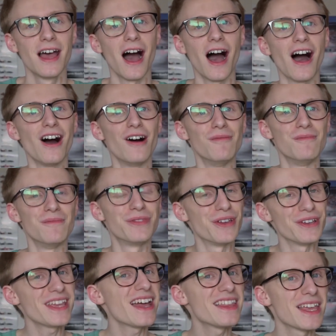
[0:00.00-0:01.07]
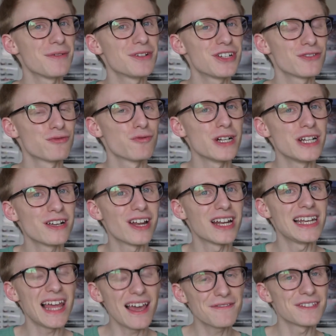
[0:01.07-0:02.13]
But yeah, they were just really kind
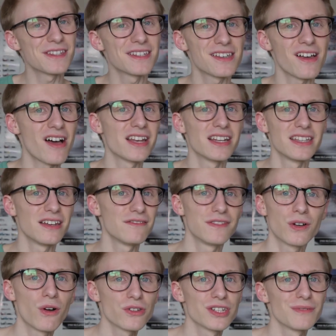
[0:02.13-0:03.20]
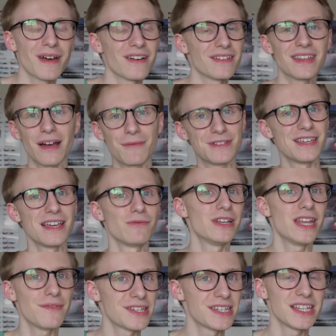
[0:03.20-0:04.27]
of left to the side and then forgotten about, and that was it. We
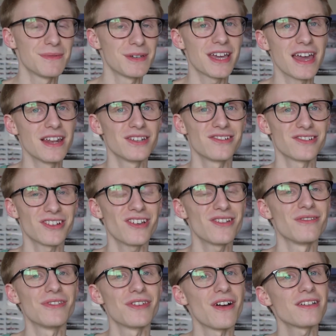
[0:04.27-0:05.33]
never see them again in Doctor Who.